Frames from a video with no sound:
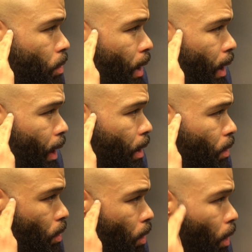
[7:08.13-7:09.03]
you got like a
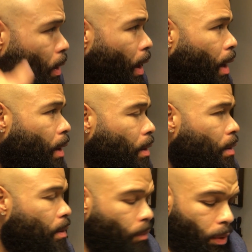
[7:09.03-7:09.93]
little dark line
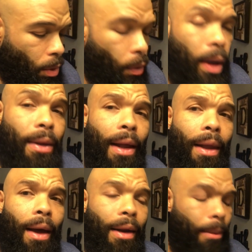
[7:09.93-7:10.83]
where you created that
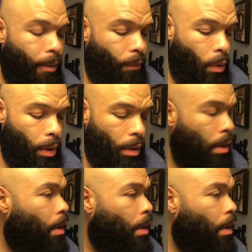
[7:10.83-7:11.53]
line at before,